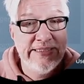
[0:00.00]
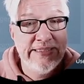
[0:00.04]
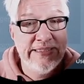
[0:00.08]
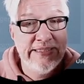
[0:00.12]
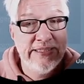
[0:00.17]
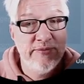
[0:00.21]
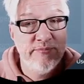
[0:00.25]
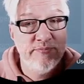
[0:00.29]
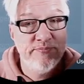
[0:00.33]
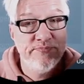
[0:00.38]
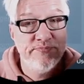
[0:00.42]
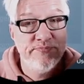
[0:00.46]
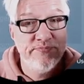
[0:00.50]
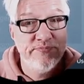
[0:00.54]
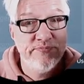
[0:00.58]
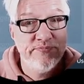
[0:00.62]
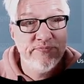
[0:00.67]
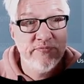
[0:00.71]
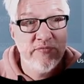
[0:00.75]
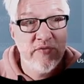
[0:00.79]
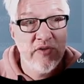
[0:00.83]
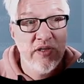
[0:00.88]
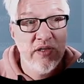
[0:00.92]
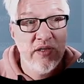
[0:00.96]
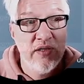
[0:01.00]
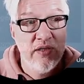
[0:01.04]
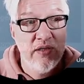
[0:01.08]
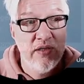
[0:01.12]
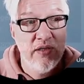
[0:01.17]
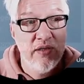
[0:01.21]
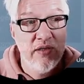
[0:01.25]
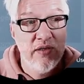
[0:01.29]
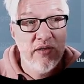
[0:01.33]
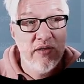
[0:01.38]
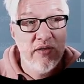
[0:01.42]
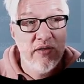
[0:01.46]
um,
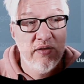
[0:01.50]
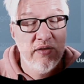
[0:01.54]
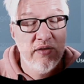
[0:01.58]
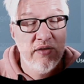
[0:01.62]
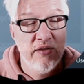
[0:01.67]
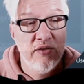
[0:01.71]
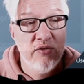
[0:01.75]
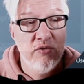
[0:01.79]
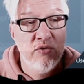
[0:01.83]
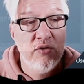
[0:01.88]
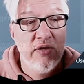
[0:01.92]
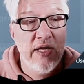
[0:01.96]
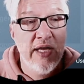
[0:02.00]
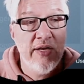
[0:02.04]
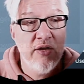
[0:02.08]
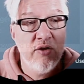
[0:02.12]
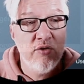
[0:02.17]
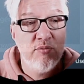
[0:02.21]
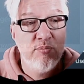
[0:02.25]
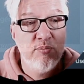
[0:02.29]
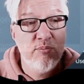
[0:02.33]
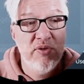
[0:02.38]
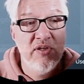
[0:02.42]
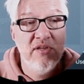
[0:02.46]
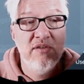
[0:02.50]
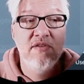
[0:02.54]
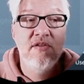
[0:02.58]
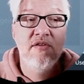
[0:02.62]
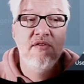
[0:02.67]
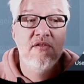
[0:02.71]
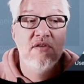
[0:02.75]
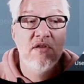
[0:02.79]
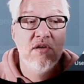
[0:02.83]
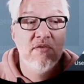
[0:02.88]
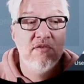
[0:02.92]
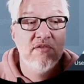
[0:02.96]
you cannot
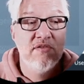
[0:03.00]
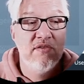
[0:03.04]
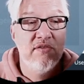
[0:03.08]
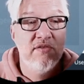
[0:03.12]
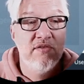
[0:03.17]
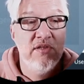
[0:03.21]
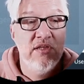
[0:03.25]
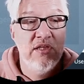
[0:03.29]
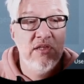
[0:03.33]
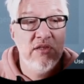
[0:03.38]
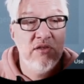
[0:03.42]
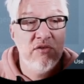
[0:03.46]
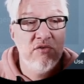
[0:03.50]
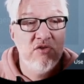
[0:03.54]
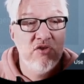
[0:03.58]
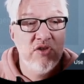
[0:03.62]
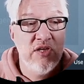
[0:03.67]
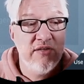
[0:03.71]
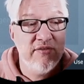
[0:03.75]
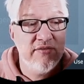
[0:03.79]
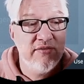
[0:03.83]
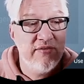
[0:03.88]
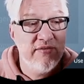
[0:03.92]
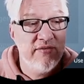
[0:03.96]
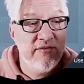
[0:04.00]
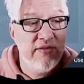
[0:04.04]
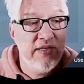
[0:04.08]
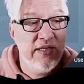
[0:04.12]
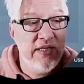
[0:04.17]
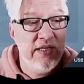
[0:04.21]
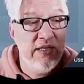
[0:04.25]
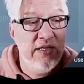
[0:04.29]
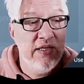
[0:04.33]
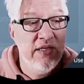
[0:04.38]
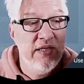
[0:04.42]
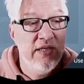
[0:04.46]
pin these services here, you just
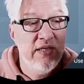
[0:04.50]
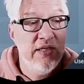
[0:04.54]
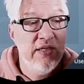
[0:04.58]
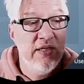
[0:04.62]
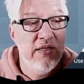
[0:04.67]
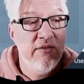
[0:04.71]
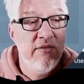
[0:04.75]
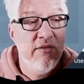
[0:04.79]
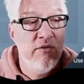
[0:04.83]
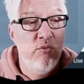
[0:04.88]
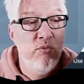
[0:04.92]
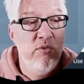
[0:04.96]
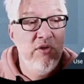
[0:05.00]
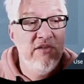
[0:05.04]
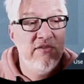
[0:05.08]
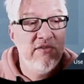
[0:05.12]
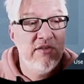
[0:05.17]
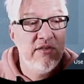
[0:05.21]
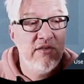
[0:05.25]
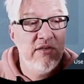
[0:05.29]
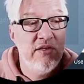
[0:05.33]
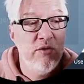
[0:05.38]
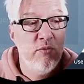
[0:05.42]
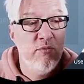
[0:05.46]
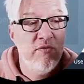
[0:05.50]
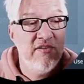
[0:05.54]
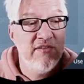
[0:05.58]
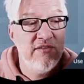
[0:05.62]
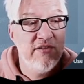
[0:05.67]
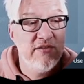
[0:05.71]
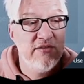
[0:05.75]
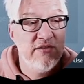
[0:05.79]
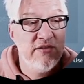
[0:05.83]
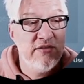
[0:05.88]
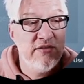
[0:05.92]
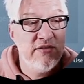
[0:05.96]
say in the recently
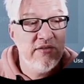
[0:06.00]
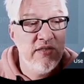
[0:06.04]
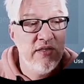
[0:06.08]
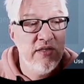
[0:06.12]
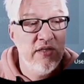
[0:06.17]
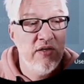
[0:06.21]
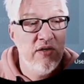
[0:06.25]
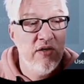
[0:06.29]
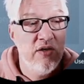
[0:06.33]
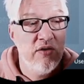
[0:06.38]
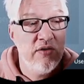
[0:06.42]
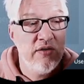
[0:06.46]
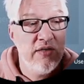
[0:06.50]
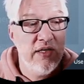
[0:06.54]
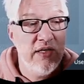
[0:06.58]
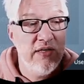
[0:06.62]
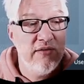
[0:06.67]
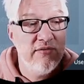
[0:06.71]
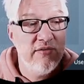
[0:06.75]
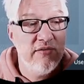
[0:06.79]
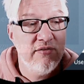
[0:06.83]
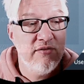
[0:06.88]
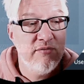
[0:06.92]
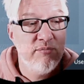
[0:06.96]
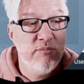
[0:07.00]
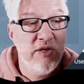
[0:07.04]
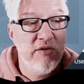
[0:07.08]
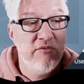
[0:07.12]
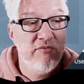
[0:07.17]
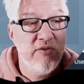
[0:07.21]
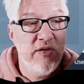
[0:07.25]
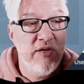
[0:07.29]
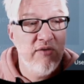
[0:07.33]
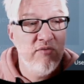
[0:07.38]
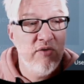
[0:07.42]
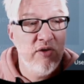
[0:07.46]
visited, okay, this is
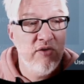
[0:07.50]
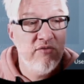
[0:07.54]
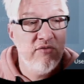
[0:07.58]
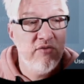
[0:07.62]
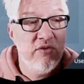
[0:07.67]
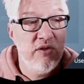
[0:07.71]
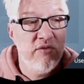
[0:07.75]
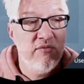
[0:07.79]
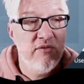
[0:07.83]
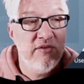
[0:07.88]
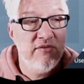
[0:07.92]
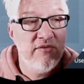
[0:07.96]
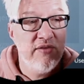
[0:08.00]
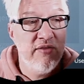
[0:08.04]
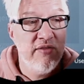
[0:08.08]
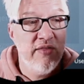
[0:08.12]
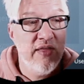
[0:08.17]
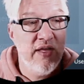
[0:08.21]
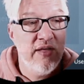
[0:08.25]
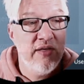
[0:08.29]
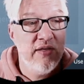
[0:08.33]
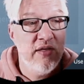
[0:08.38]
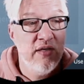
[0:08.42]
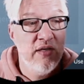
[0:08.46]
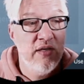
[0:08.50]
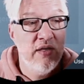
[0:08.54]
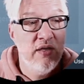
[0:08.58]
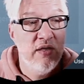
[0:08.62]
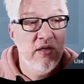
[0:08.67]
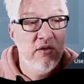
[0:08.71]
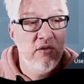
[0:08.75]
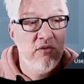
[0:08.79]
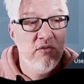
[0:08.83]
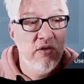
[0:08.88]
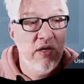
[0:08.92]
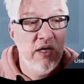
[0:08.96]
my favorite service, and then
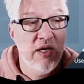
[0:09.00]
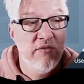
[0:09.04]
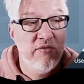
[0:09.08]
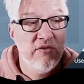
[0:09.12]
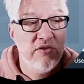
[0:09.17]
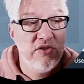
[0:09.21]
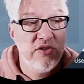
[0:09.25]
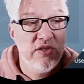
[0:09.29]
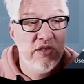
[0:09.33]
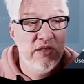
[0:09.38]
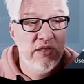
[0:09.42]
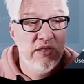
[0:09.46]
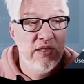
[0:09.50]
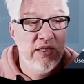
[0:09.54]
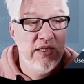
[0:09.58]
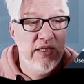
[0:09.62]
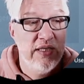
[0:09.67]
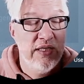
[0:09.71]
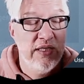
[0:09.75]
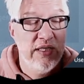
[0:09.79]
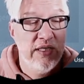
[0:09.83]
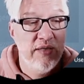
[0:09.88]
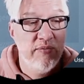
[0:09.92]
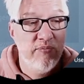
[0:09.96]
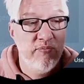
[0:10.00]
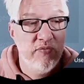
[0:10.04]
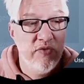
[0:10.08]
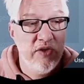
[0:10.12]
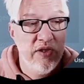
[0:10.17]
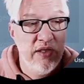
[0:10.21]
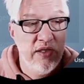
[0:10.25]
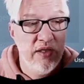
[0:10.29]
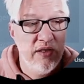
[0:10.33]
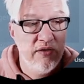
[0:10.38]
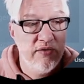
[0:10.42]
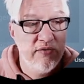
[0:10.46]
you have it
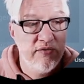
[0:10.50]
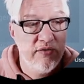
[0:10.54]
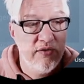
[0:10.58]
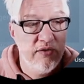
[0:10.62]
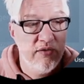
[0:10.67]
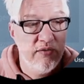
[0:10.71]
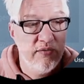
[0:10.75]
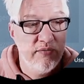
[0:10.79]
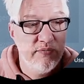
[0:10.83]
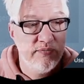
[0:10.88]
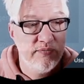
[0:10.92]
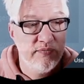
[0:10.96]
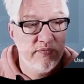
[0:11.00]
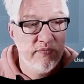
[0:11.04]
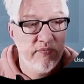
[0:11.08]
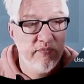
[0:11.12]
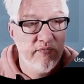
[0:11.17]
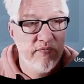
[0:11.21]
um, here. So